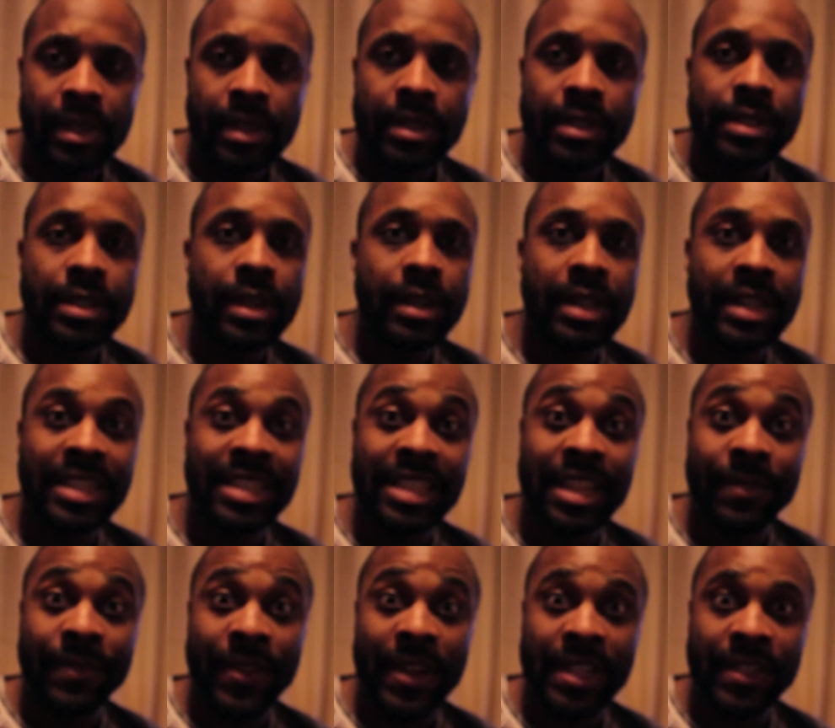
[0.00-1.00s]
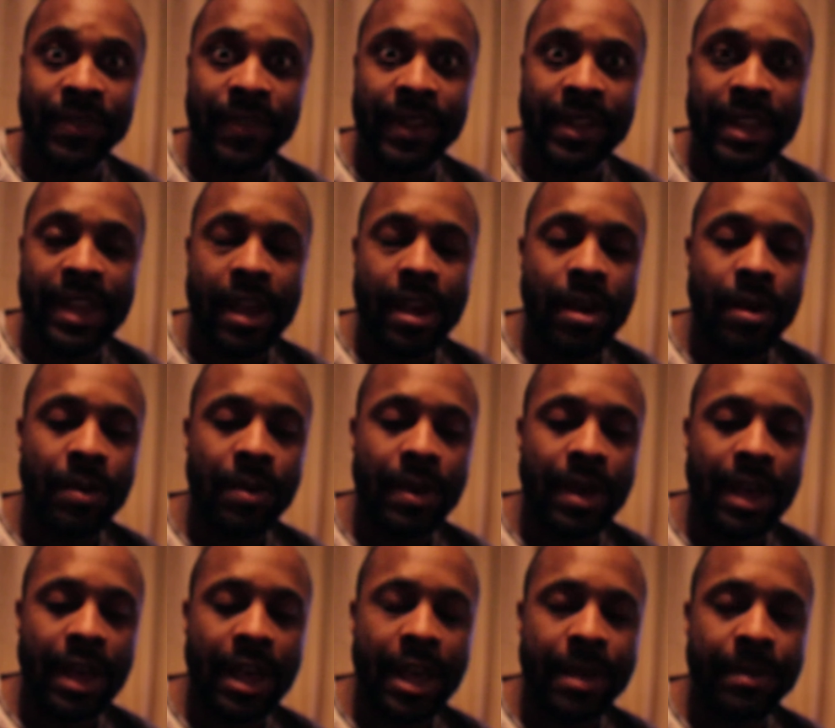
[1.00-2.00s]
So this is the first
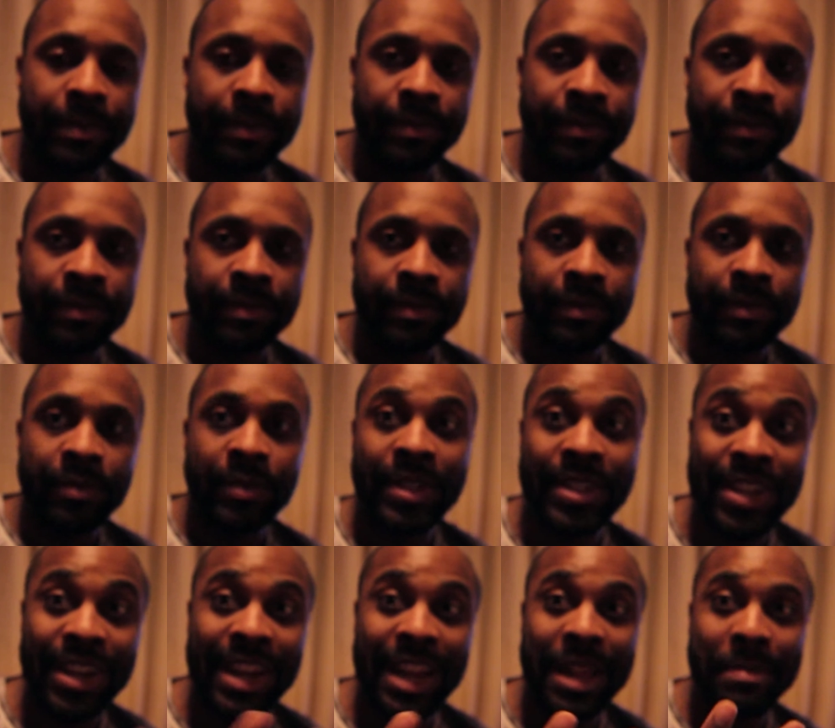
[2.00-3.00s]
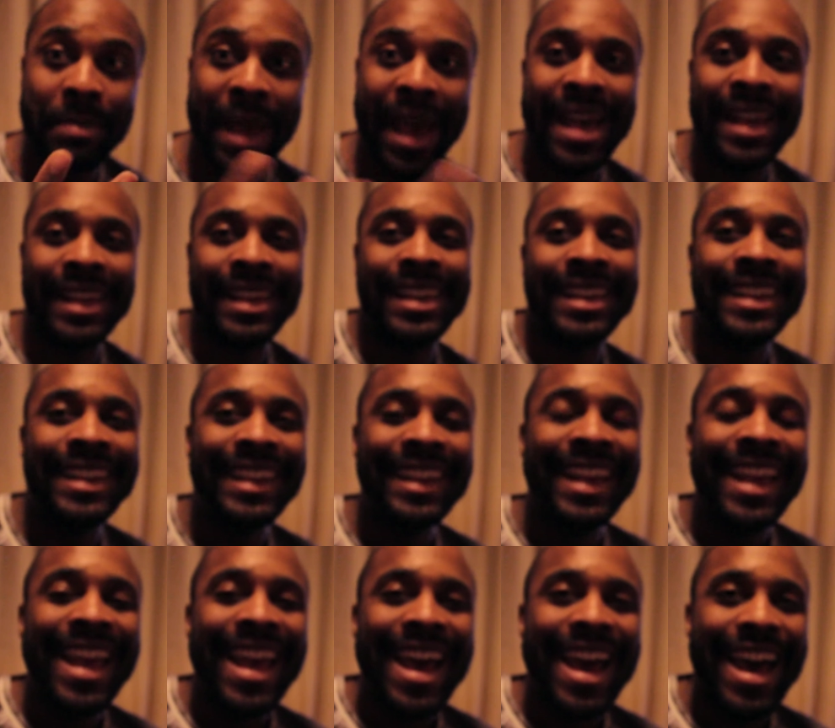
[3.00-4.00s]
video returning back
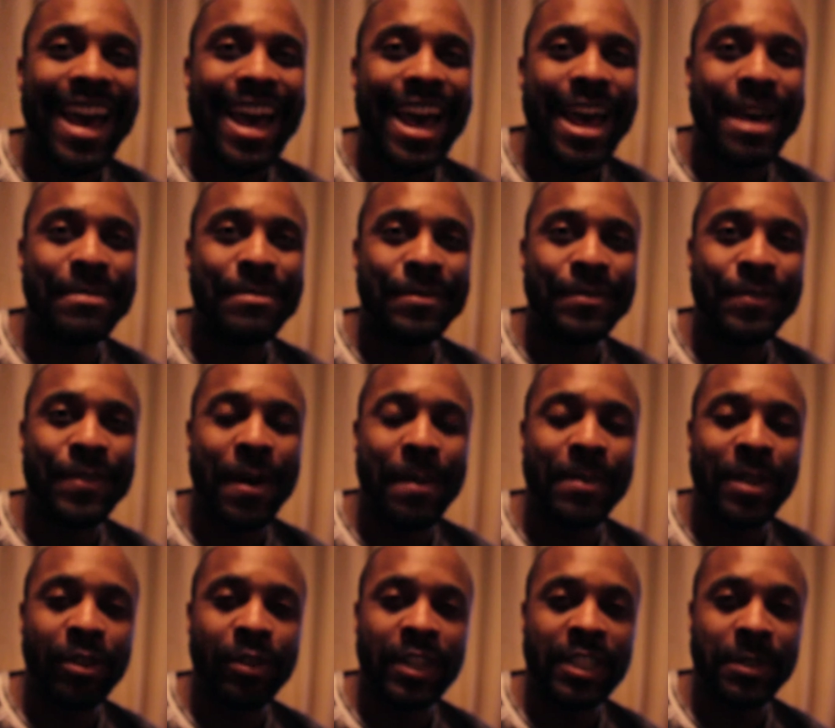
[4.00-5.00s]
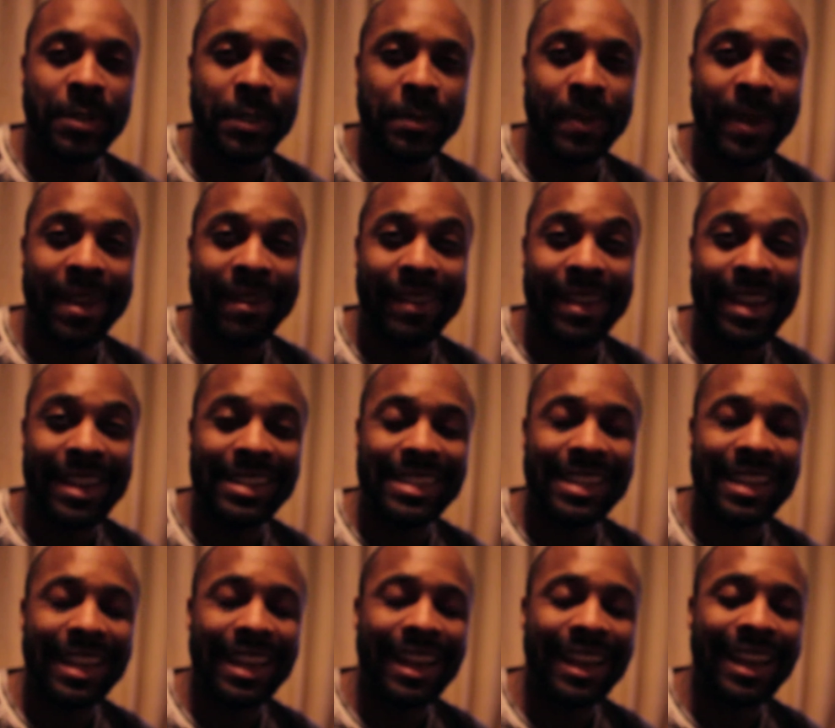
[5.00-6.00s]
from the Christmas
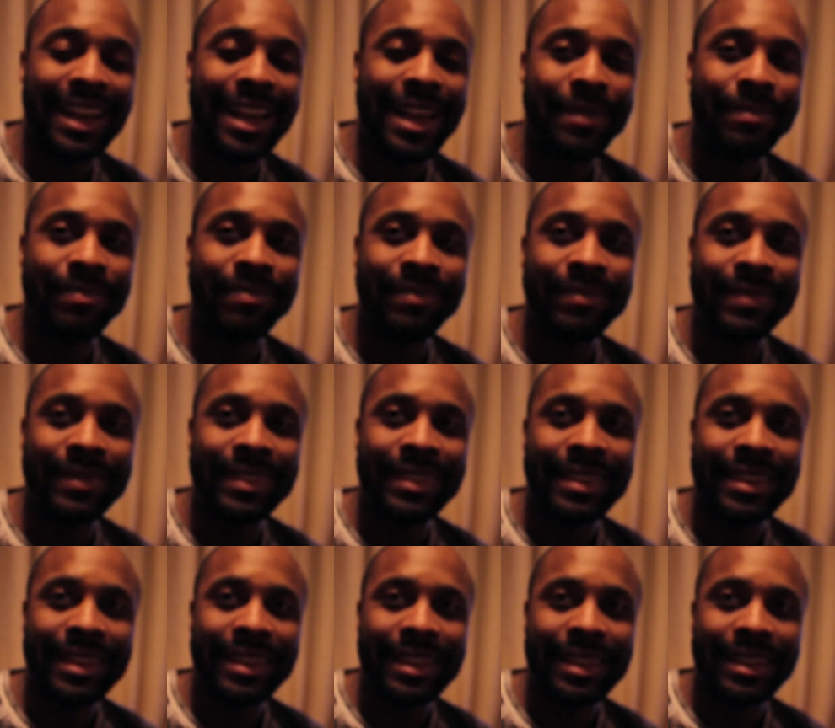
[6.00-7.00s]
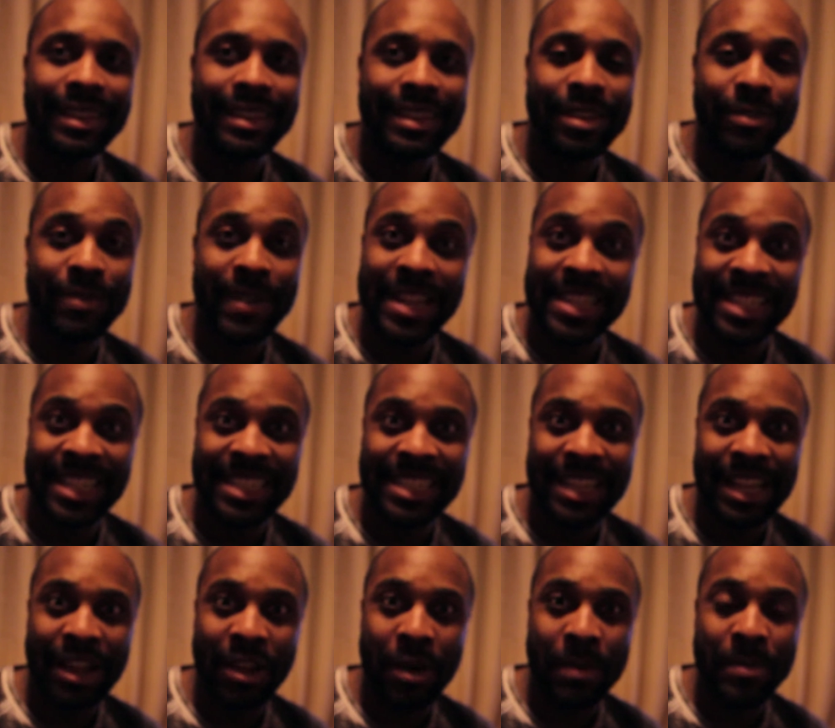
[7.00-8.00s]
period. The res
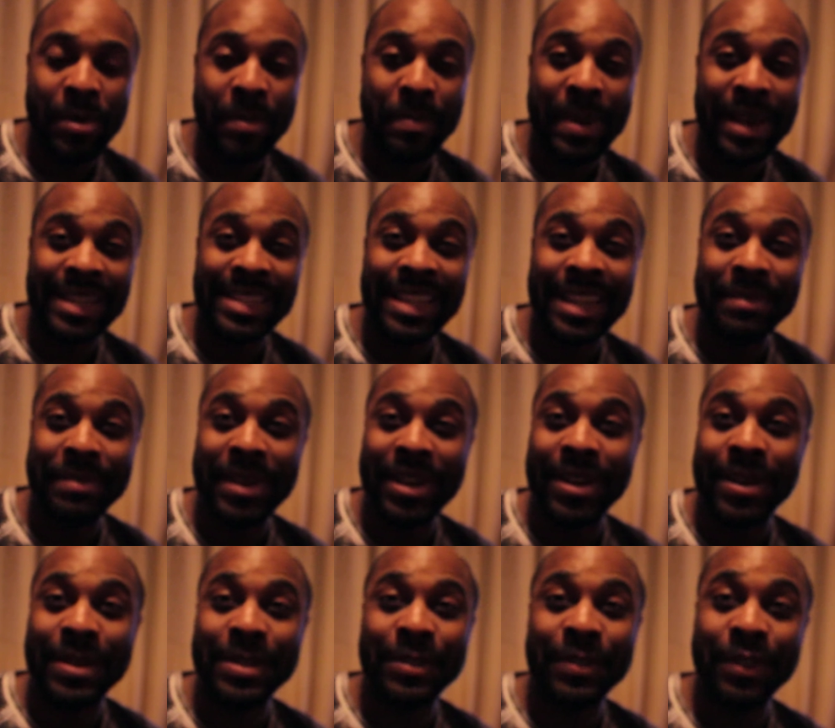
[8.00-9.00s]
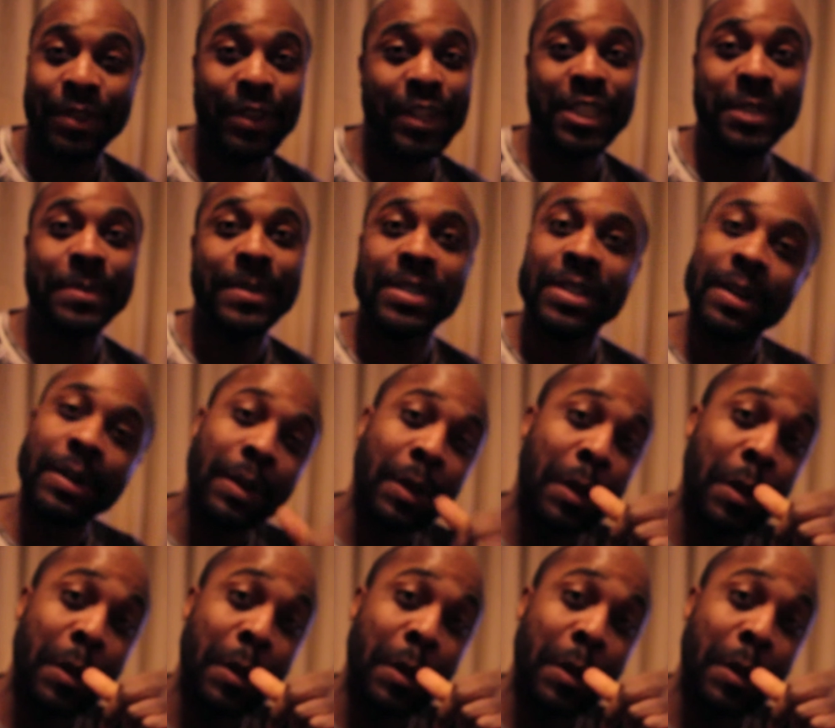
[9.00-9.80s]
is a lot more better because for Christmas I got